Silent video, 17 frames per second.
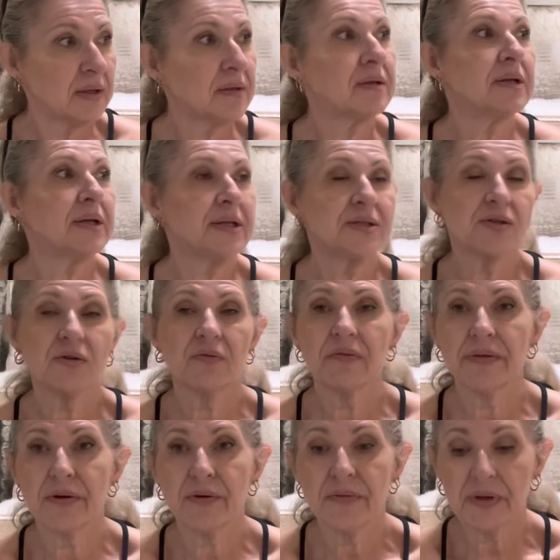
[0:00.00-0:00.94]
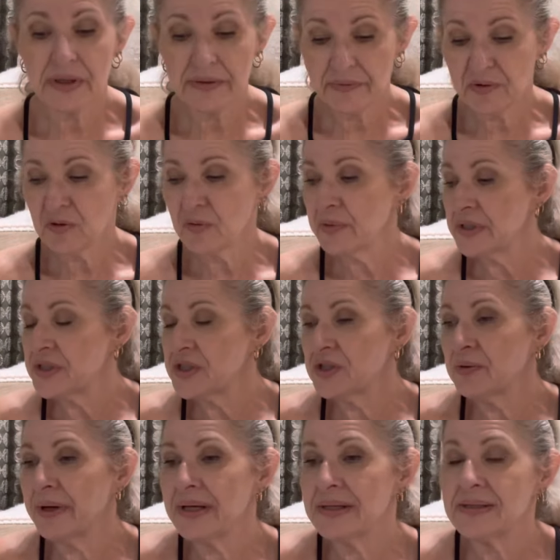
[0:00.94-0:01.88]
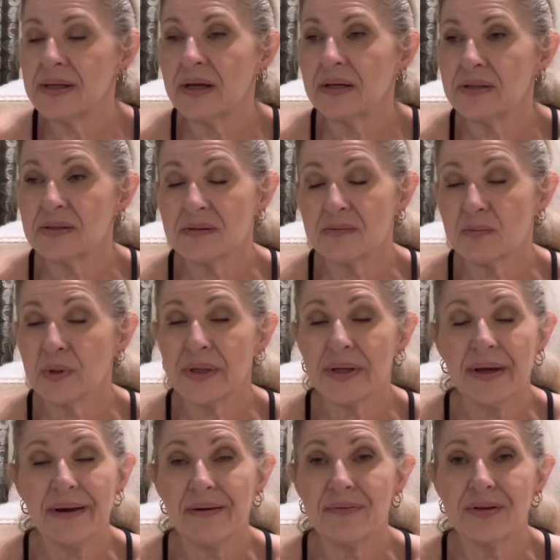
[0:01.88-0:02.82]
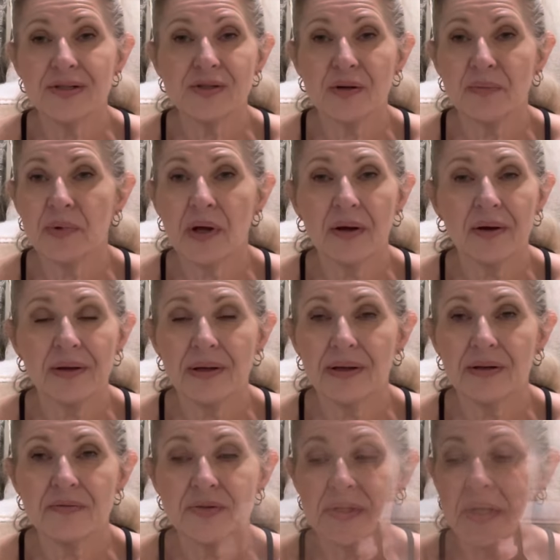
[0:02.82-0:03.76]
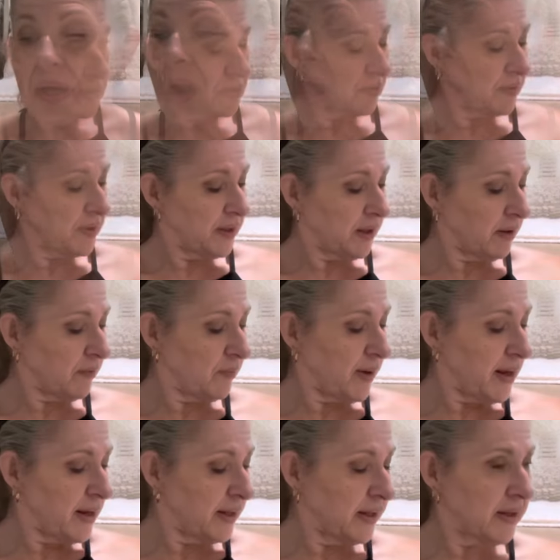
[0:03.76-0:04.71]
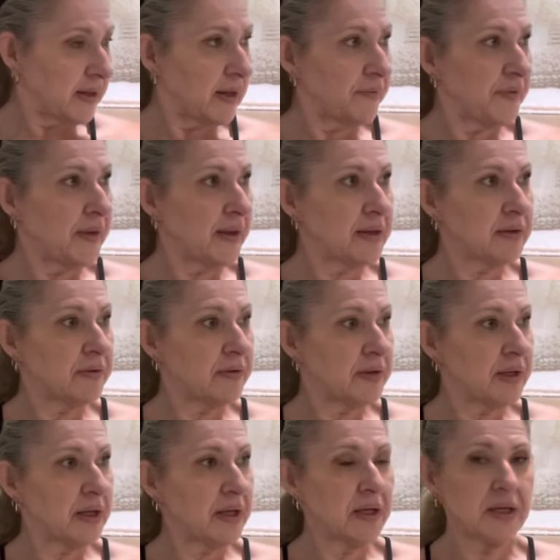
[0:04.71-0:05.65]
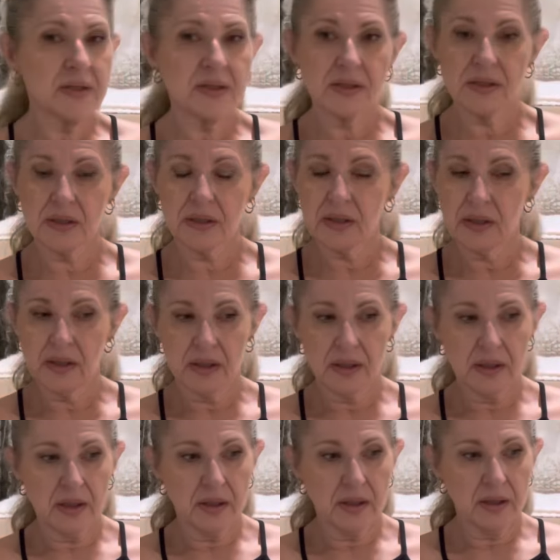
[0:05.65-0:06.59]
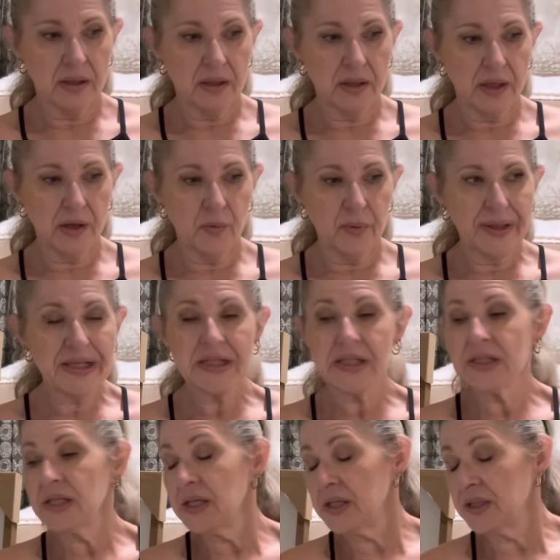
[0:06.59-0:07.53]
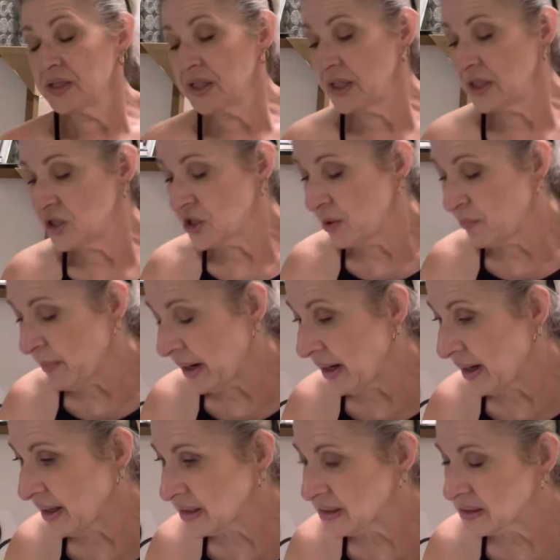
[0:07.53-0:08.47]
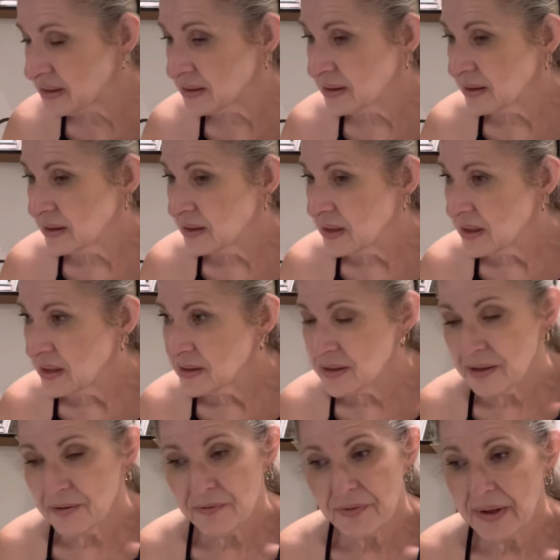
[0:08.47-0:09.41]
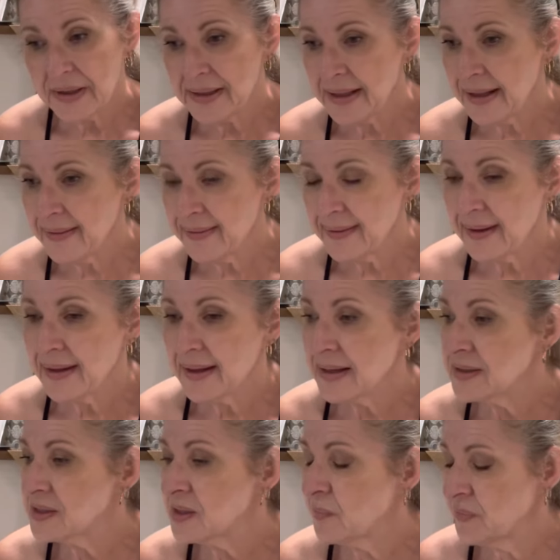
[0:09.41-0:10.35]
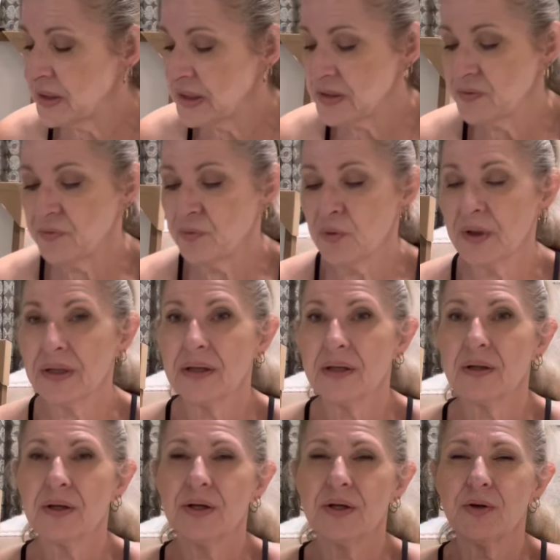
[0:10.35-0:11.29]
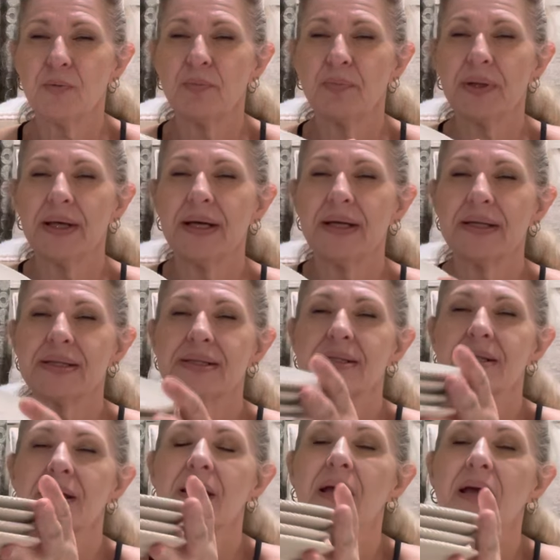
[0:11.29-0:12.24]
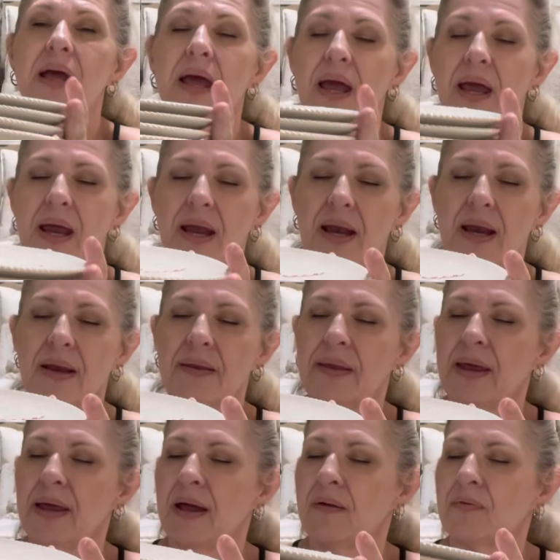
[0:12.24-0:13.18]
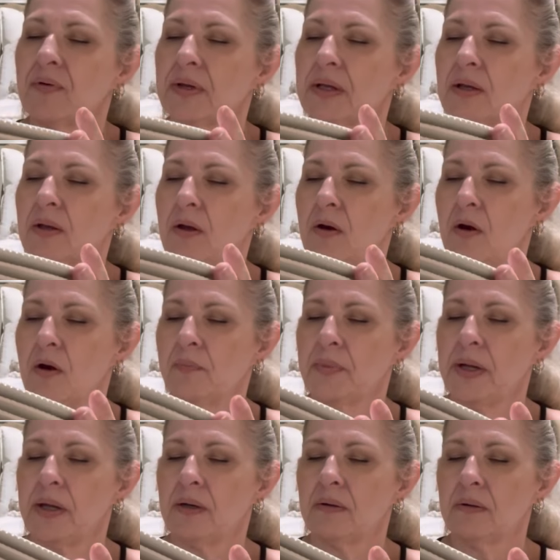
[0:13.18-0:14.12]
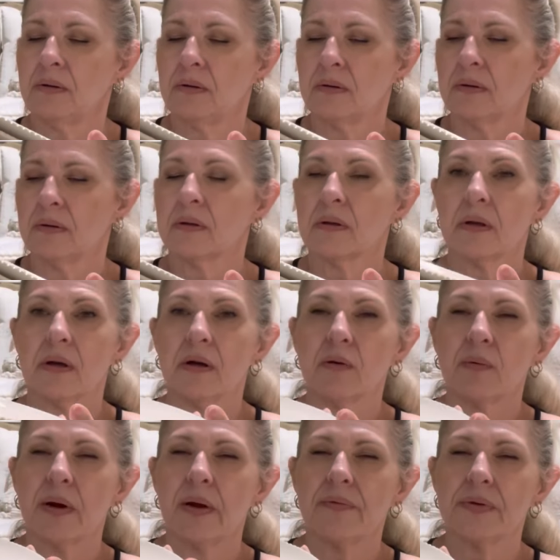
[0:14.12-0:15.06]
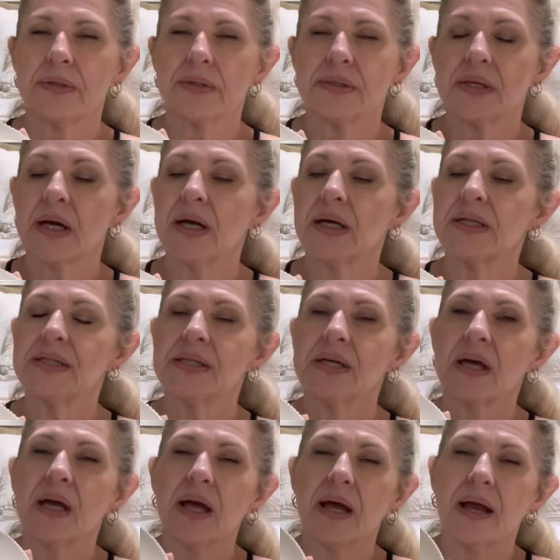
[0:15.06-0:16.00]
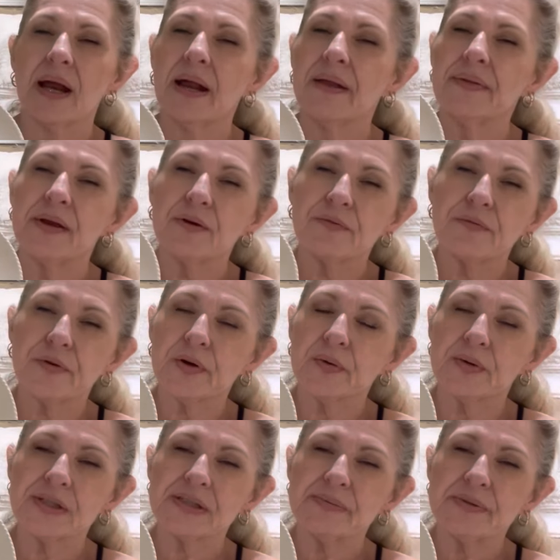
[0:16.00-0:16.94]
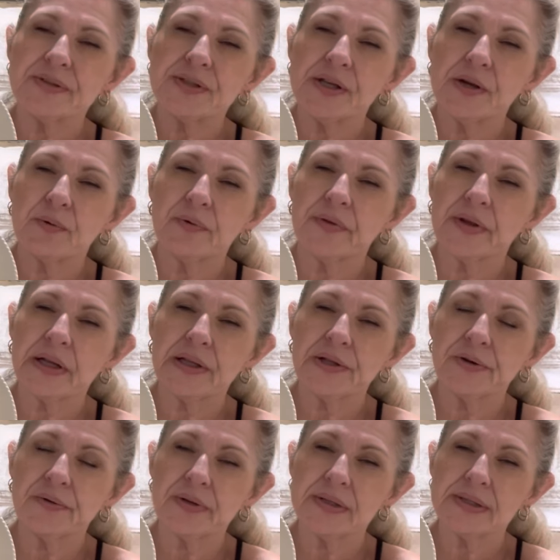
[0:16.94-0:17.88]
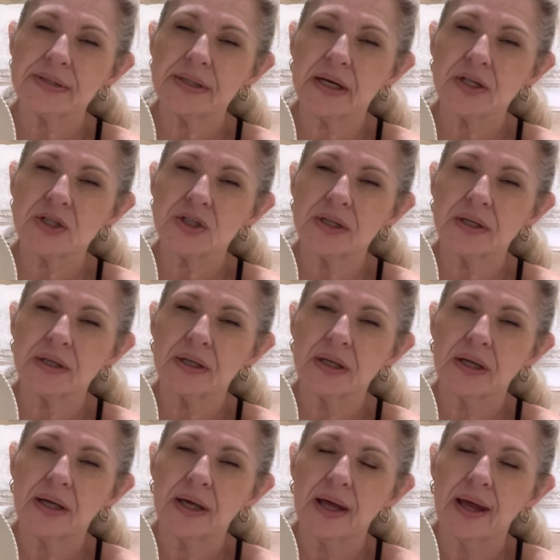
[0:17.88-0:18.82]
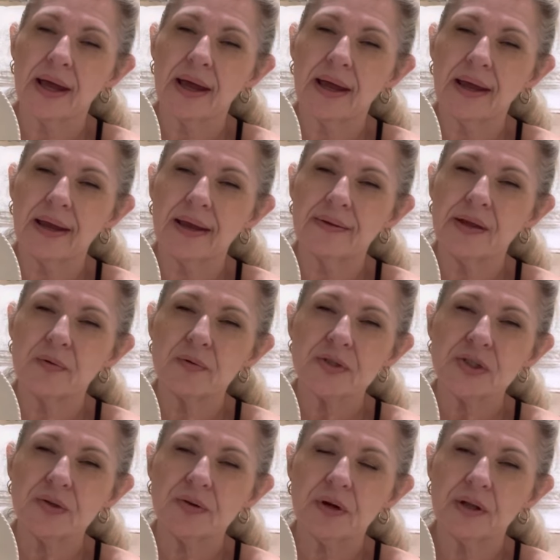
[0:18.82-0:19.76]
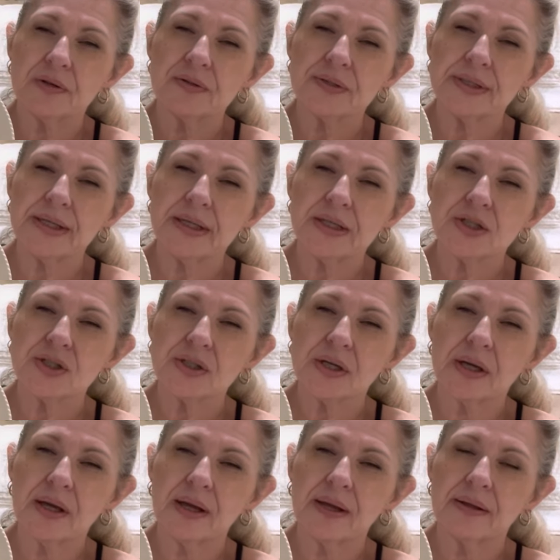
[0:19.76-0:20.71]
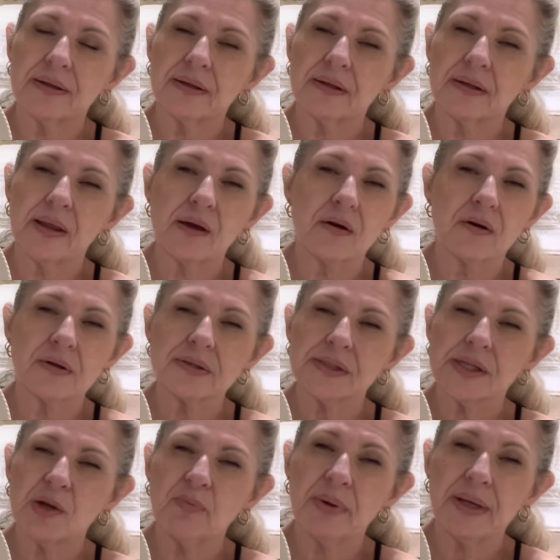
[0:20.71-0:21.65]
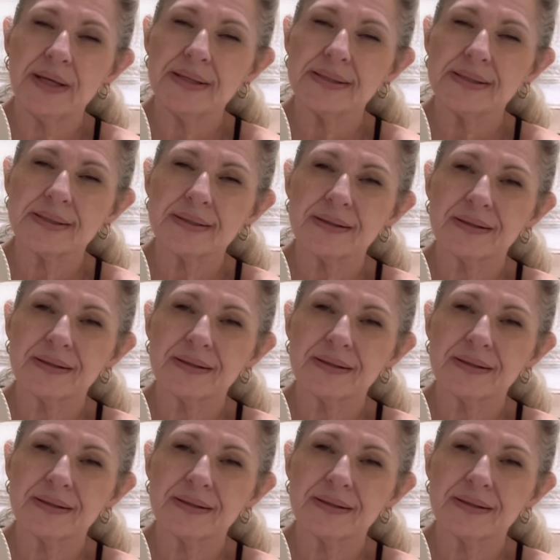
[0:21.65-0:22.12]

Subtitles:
It's over there in the living room. It's too heavy. It's really heavy, so I'm not going to lift it. So then I ran in at the end of the night. I went into TJMaxx. Didn't find anything except these 4 little cute plates. And they had the little hobnail around the sides, and they were for Christmas. They were in the clearance section, and they were $2 each, and they all say peace.